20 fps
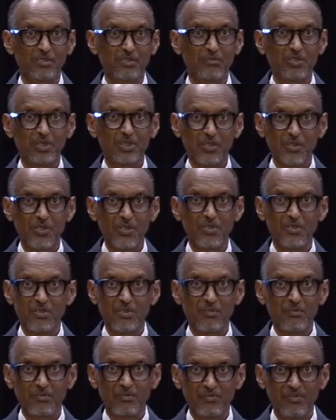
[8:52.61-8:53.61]

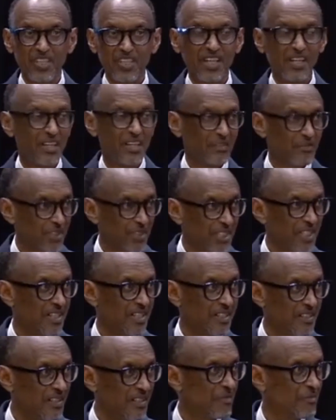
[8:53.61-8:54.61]
because they are like, we
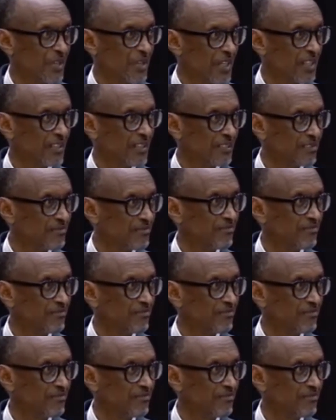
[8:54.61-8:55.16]
take them like